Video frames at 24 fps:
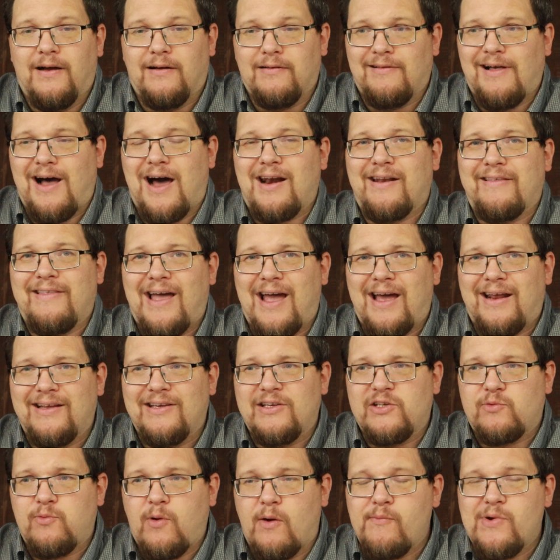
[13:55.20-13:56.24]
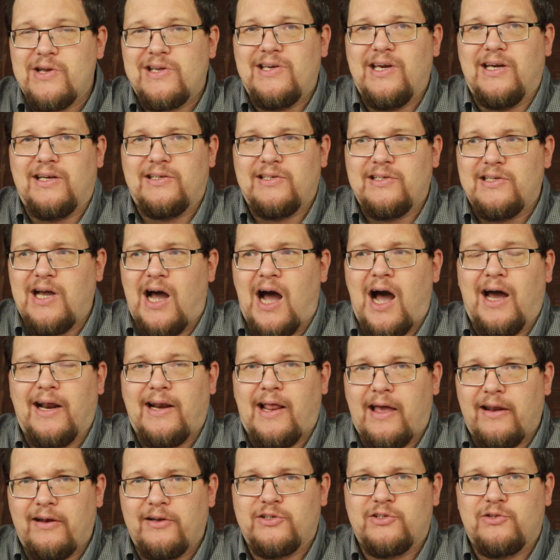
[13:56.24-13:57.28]
A lot of that is when we kicked God
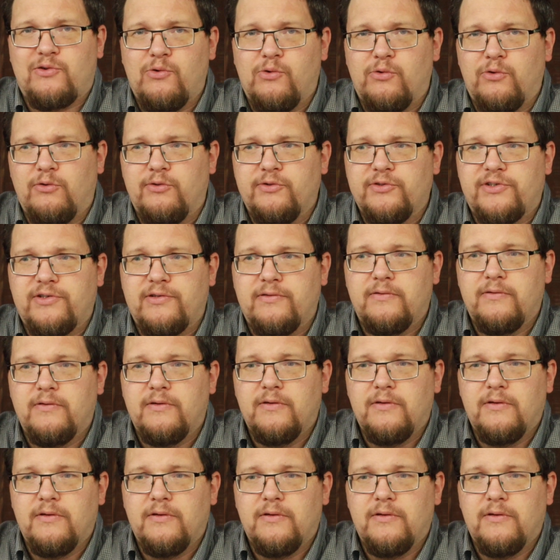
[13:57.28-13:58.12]
out of schools.